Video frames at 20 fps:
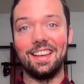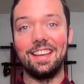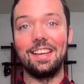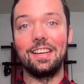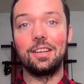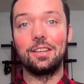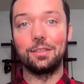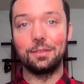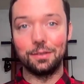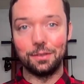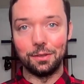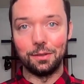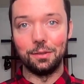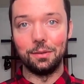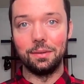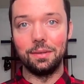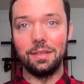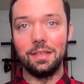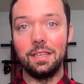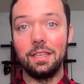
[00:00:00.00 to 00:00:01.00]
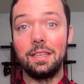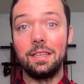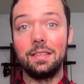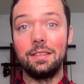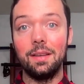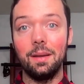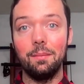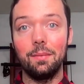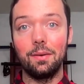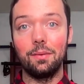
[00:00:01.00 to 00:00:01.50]
include,
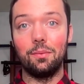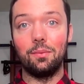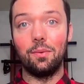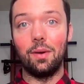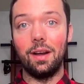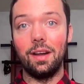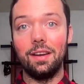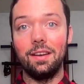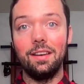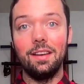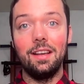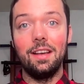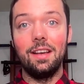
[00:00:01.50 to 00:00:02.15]
number one,